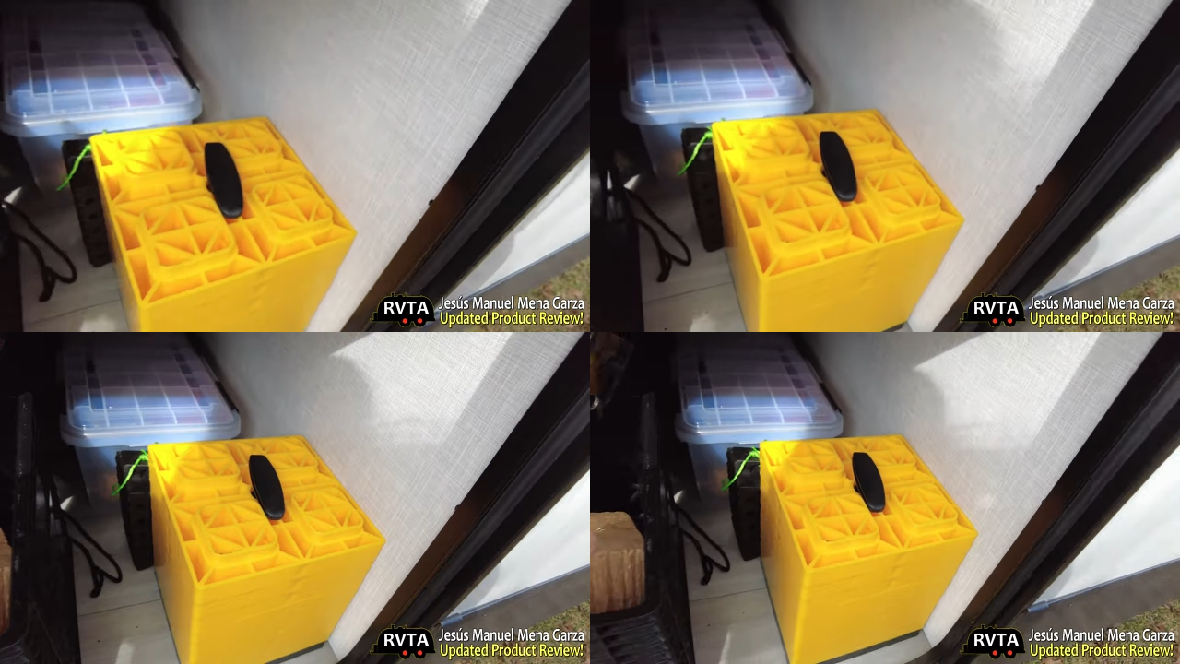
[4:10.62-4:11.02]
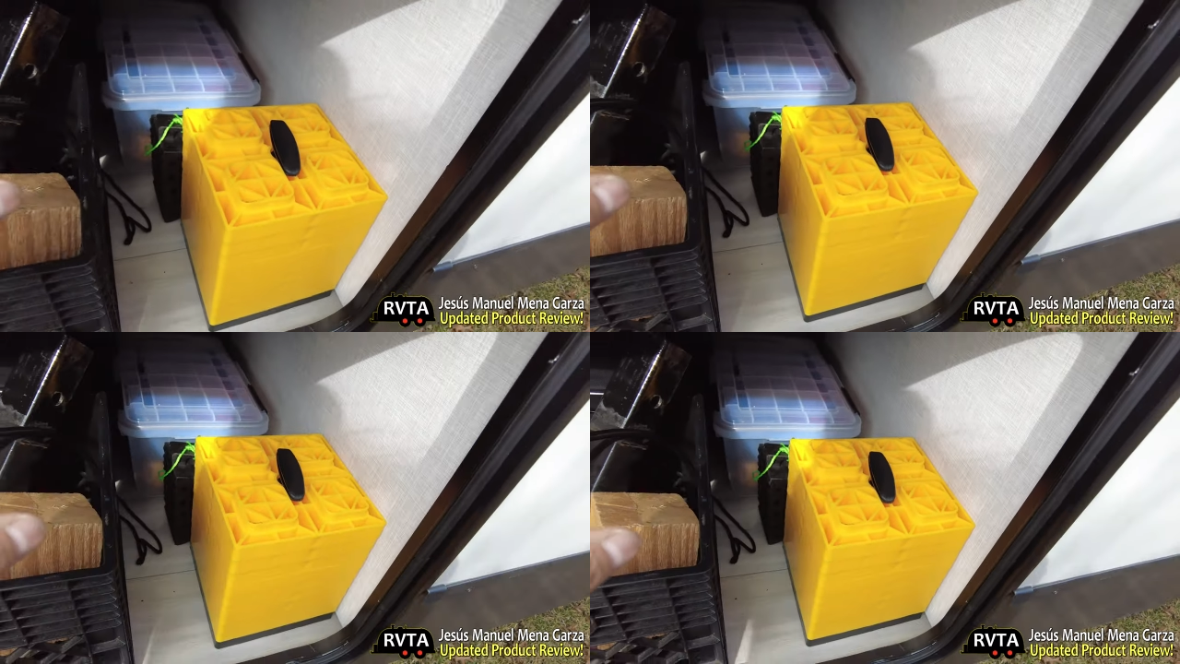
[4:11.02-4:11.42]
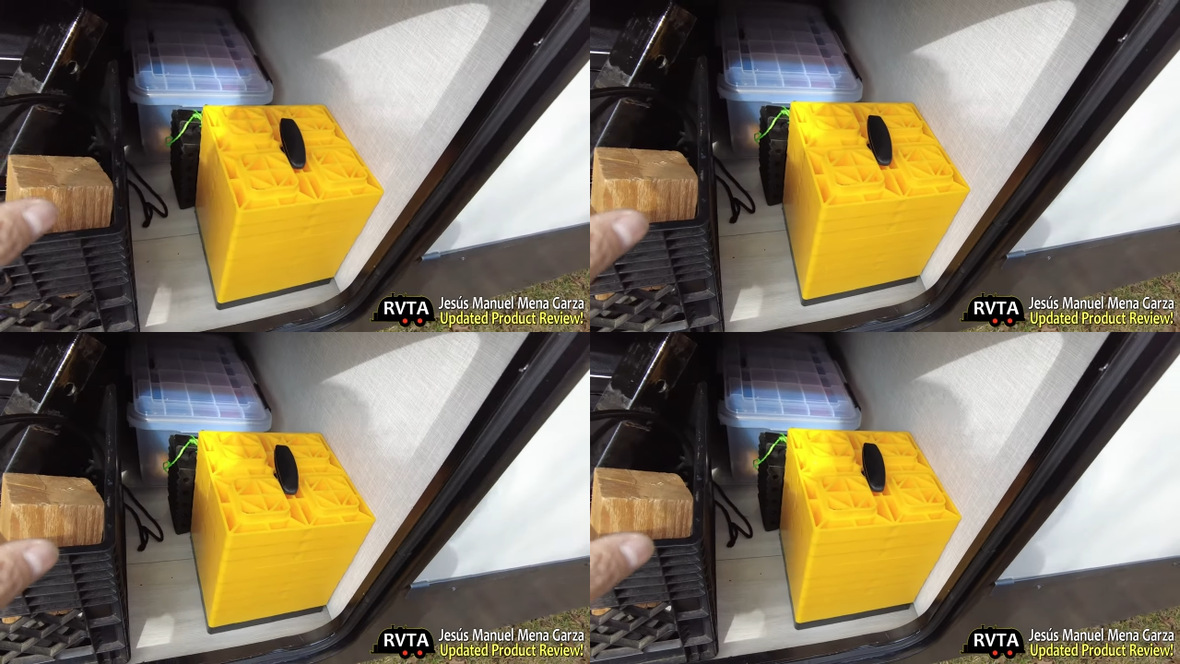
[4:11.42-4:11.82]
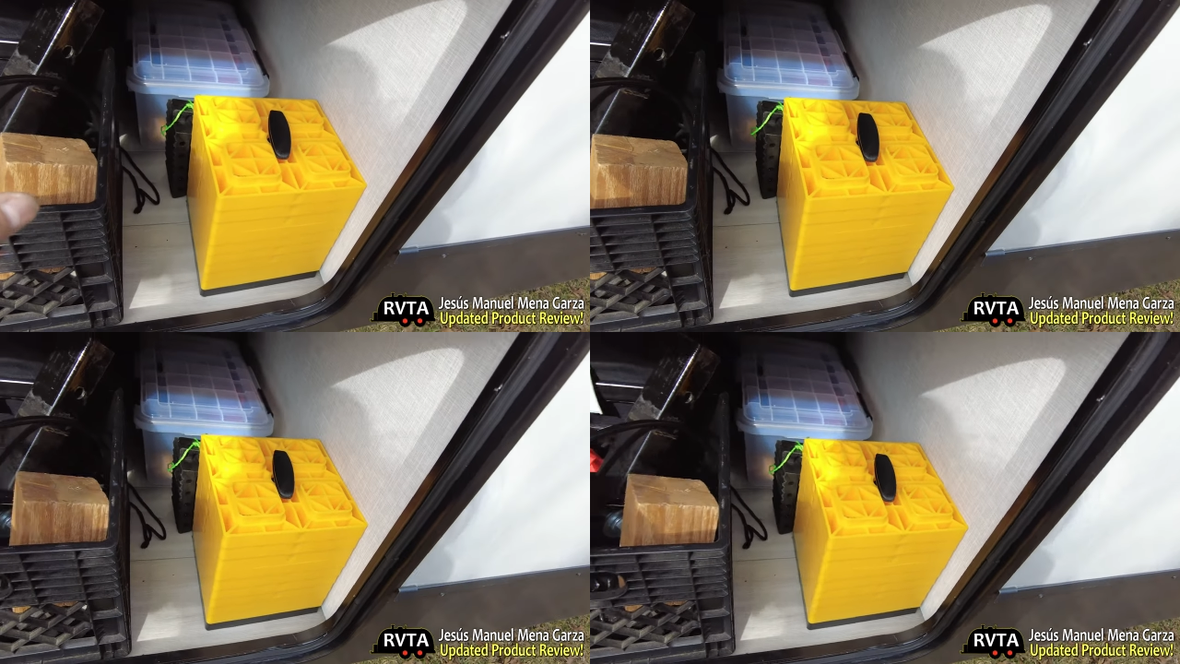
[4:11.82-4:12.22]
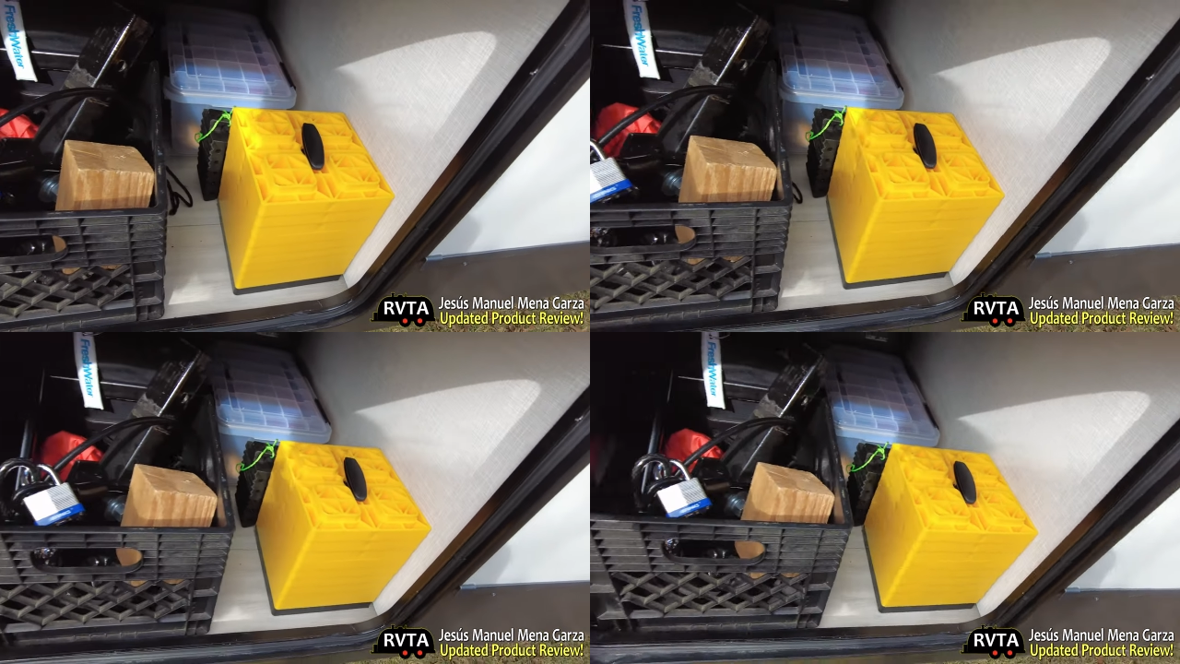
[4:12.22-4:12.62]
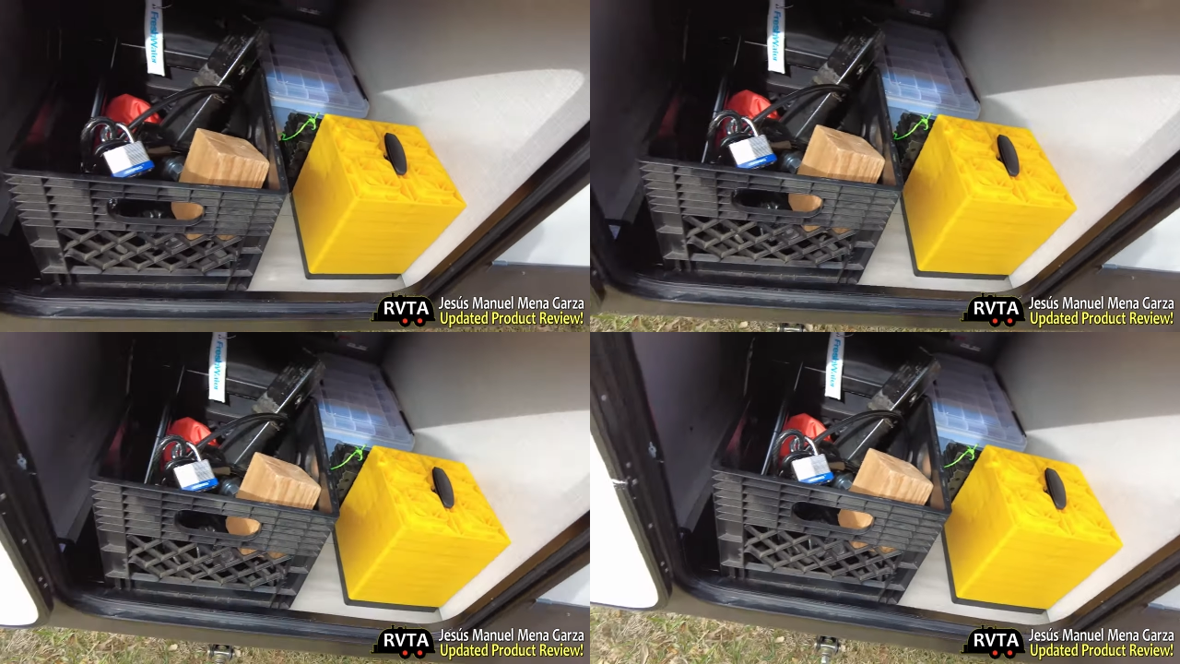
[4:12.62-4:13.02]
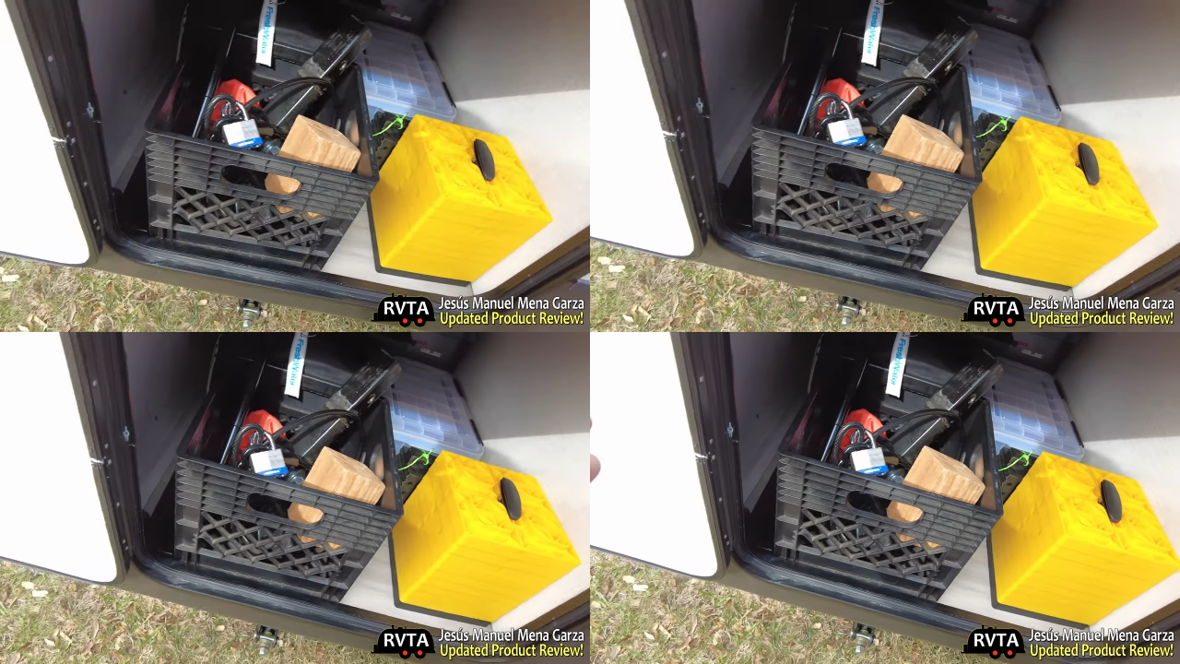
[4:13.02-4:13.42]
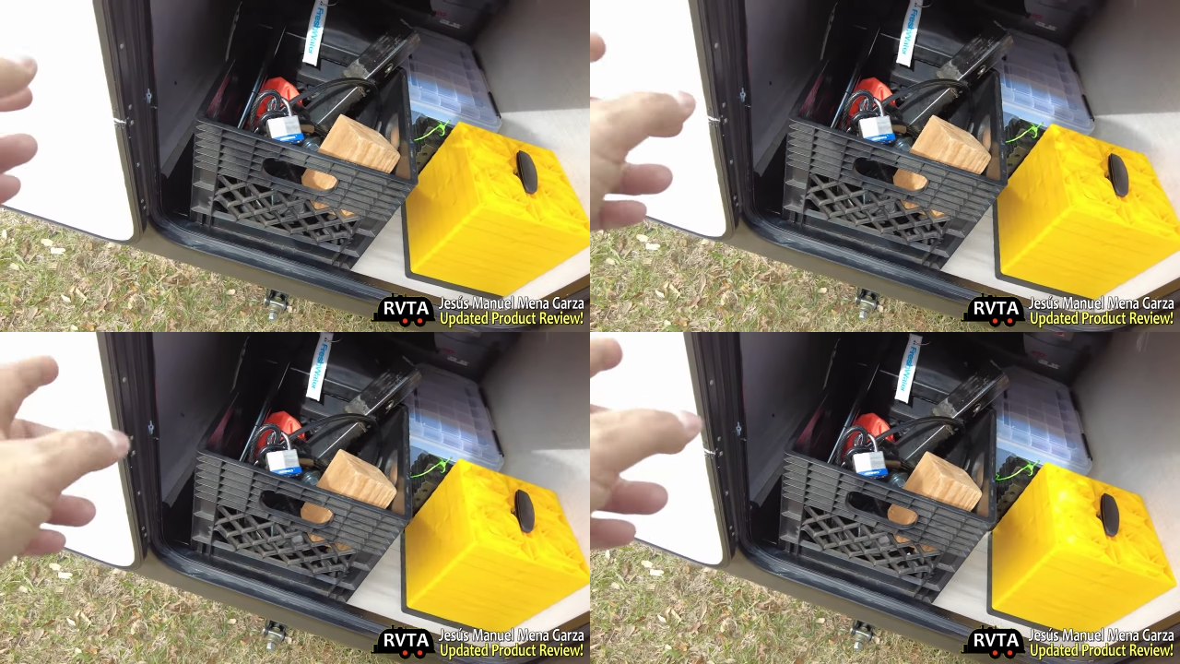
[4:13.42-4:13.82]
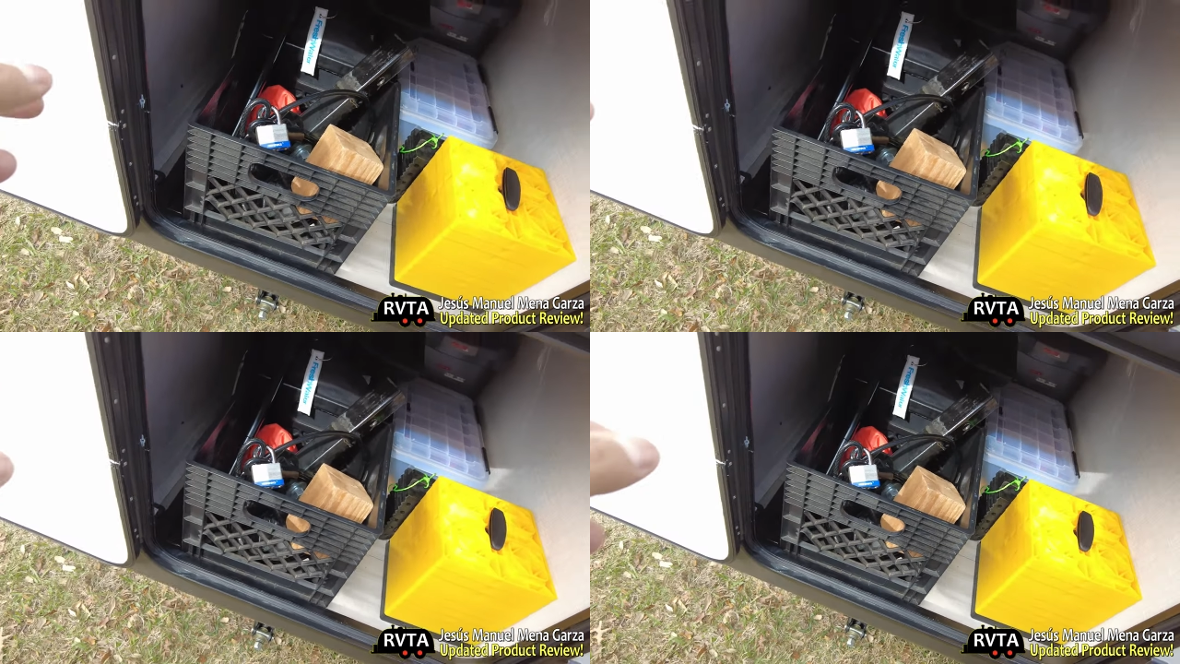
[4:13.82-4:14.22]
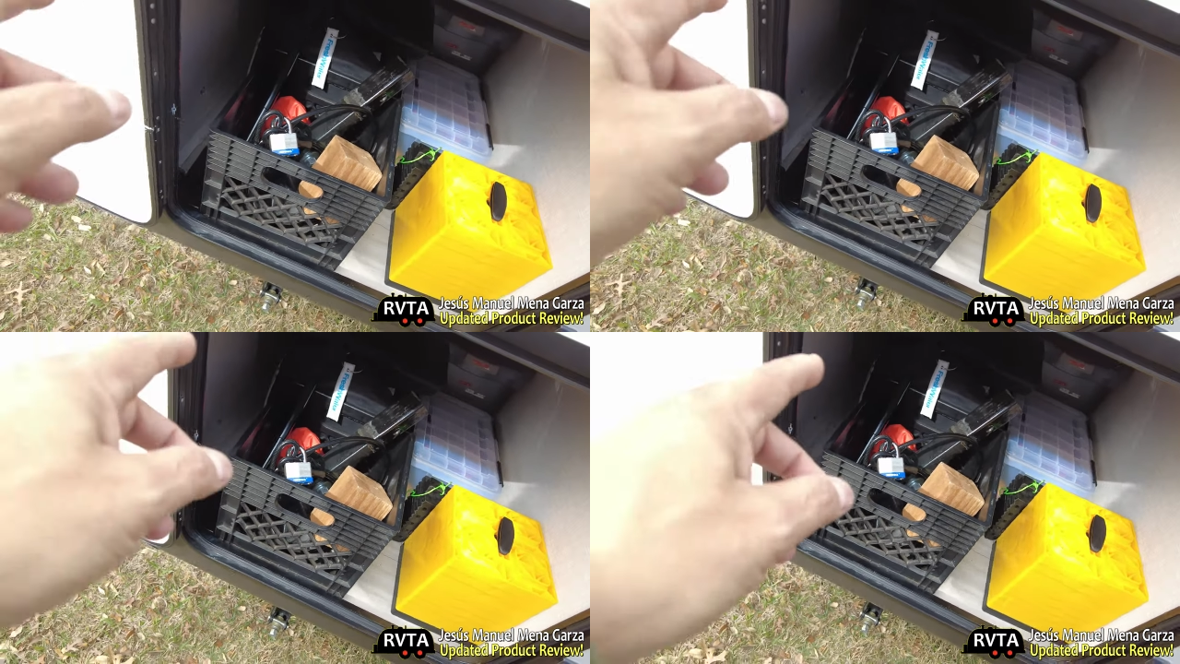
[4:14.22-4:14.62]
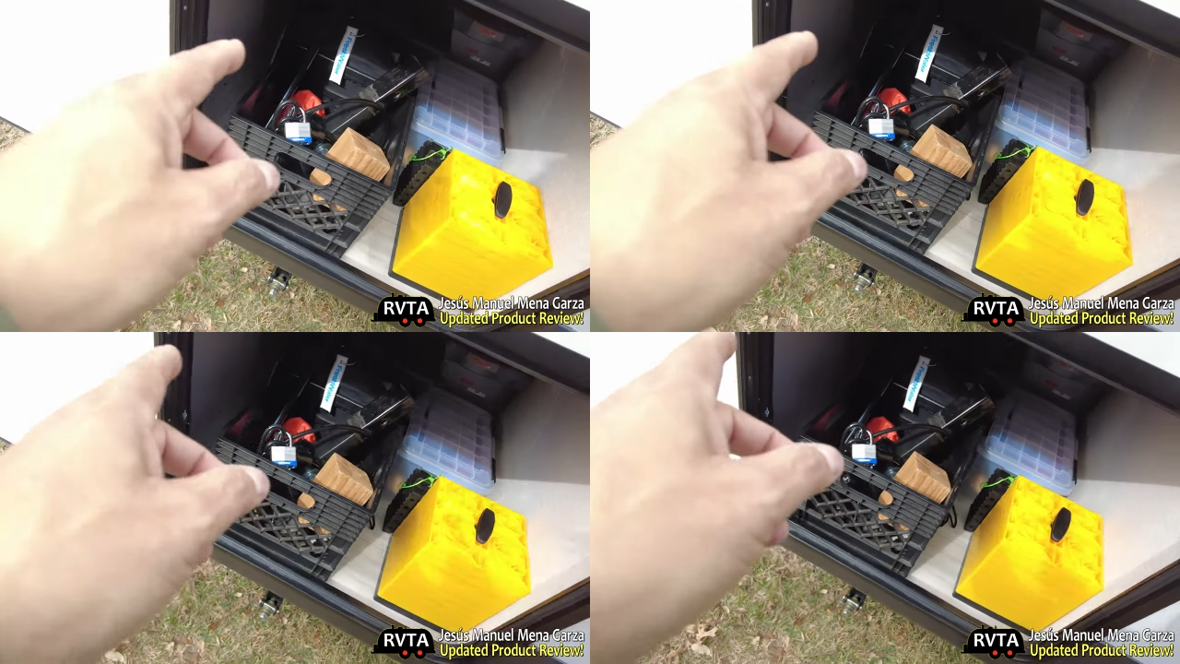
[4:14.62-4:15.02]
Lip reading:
(no speaker visible)